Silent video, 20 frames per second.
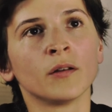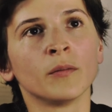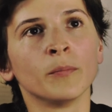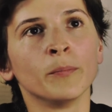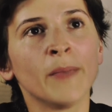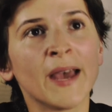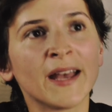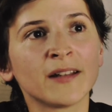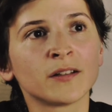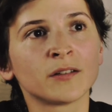
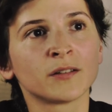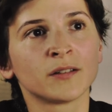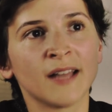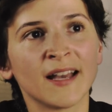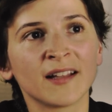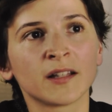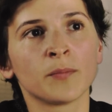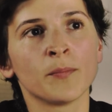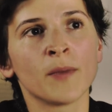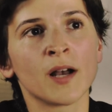mattered
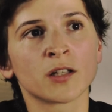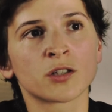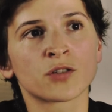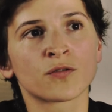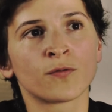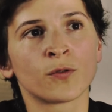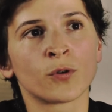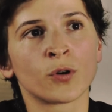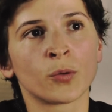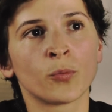that much
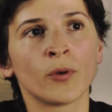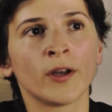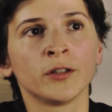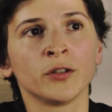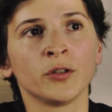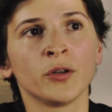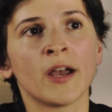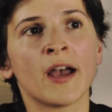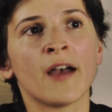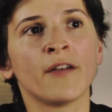for whether
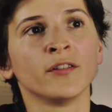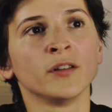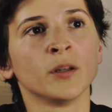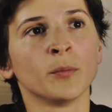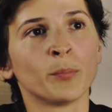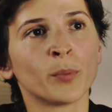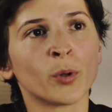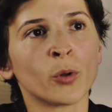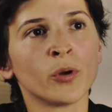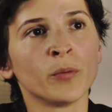you have an
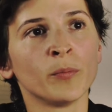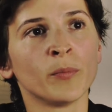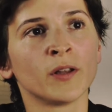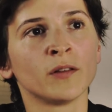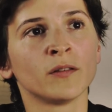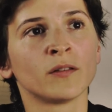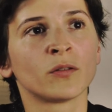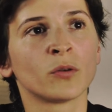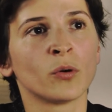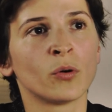
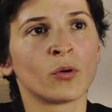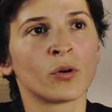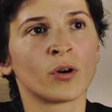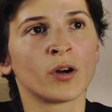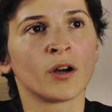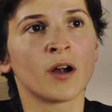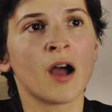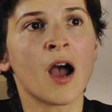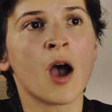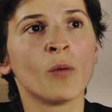employment
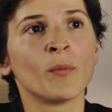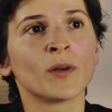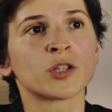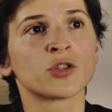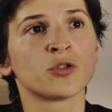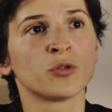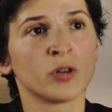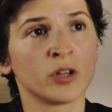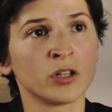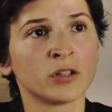or
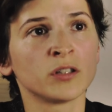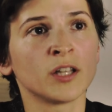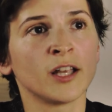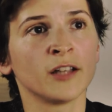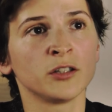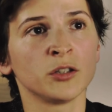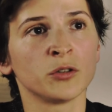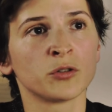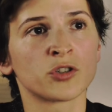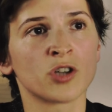much you earned
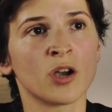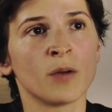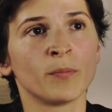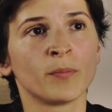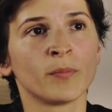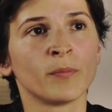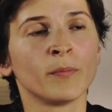at your job.